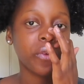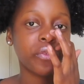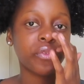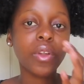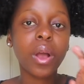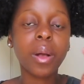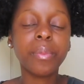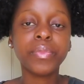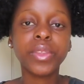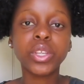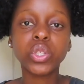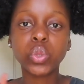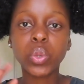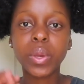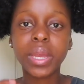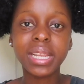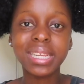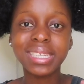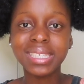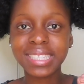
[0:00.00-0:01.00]
from the
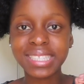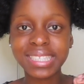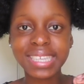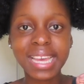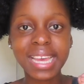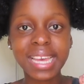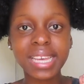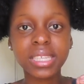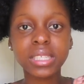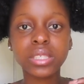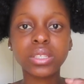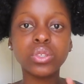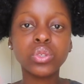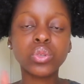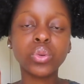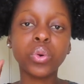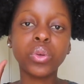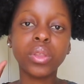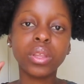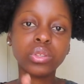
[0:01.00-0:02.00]
26th
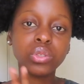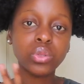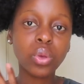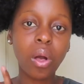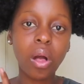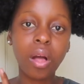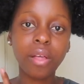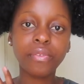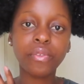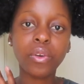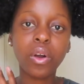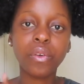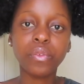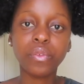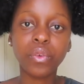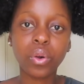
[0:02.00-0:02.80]
to the 12th of